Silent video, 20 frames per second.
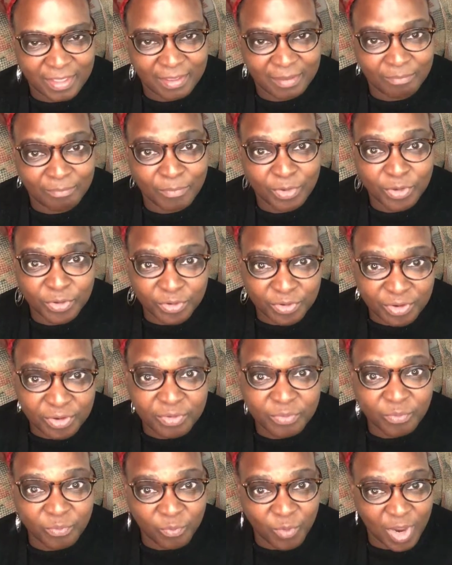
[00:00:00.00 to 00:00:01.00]
moon
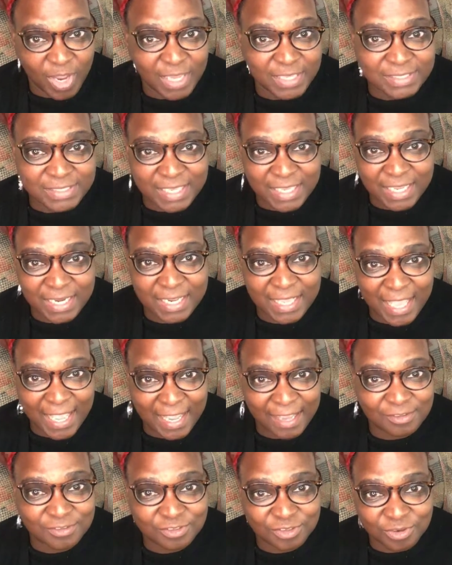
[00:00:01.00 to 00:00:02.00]
was in
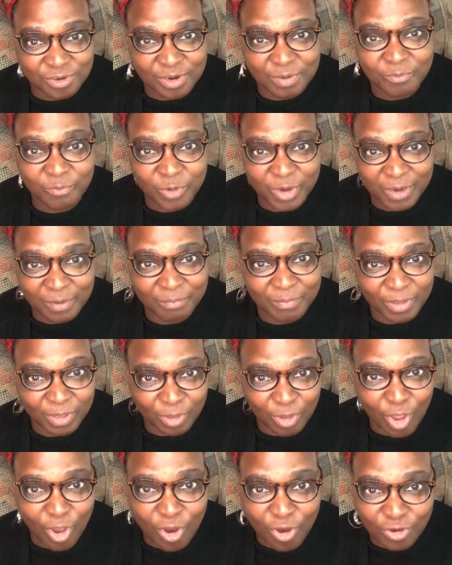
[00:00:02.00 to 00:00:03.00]
Cancer where it
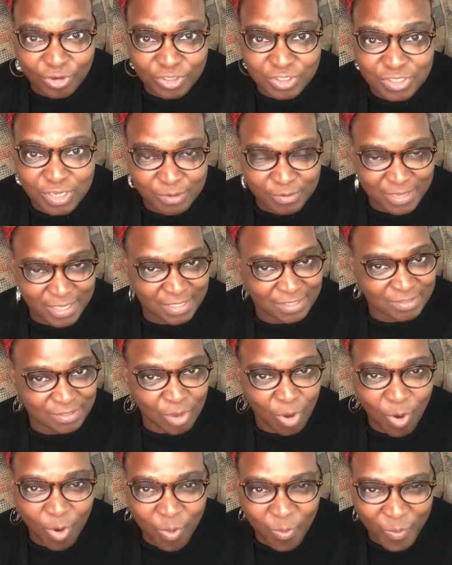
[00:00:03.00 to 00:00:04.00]
belongs. So it's
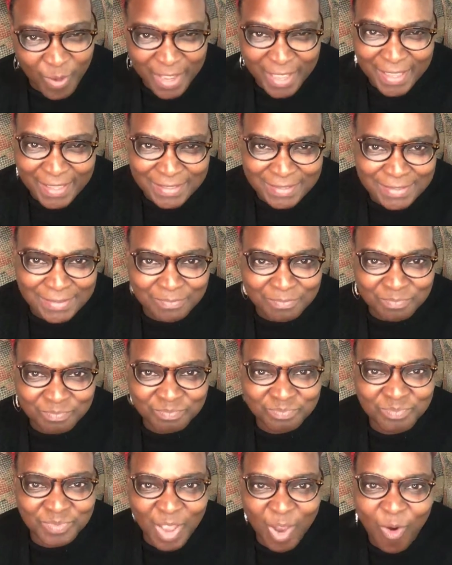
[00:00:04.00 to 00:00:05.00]
always
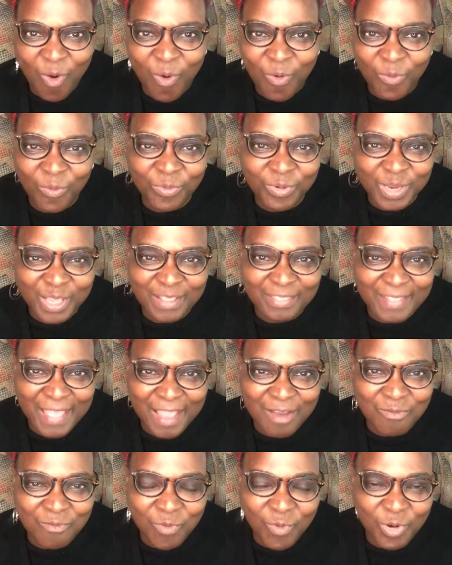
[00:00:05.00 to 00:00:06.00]
holding
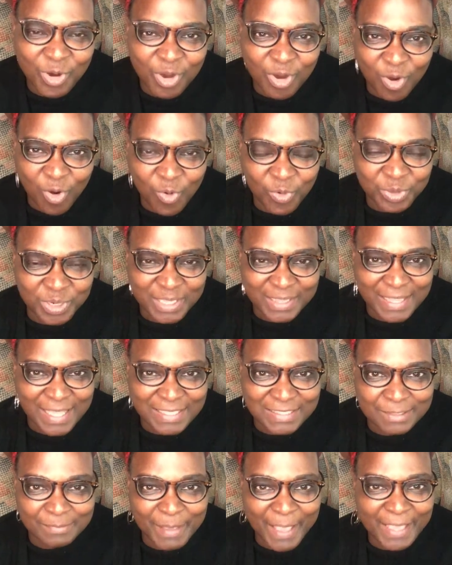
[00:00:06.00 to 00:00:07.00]
that water, holding
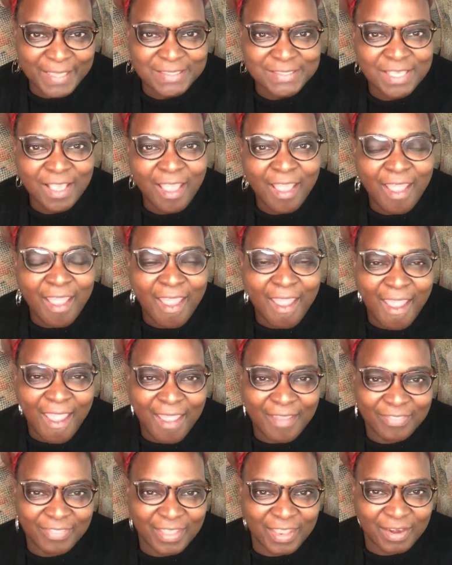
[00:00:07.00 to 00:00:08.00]
that space.
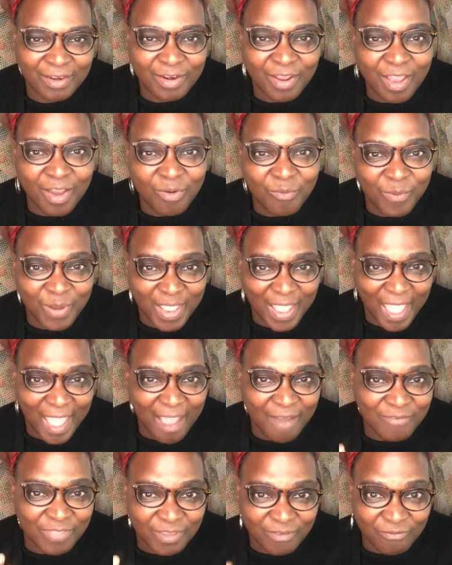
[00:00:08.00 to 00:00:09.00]
And then we
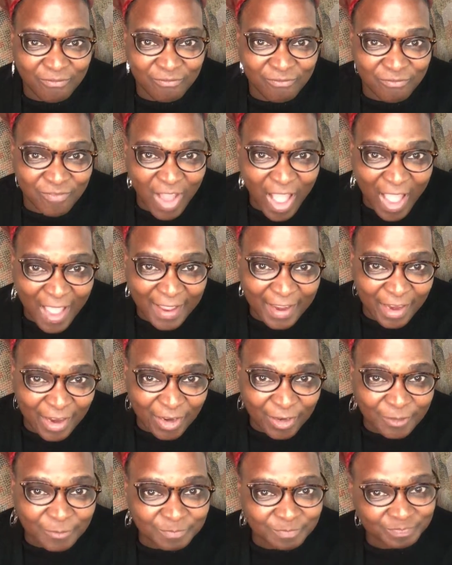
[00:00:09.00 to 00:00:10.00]
have the
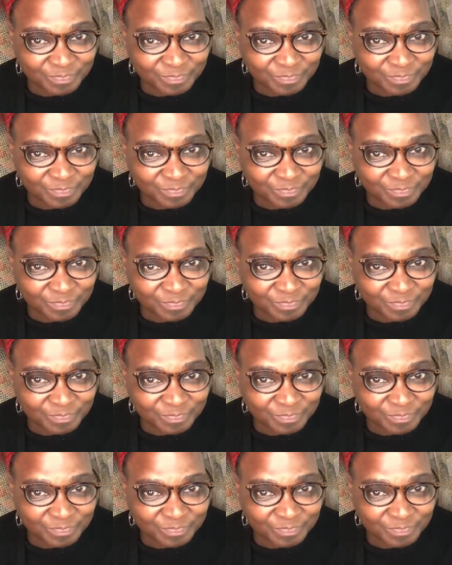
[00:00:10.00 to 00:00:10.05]
fire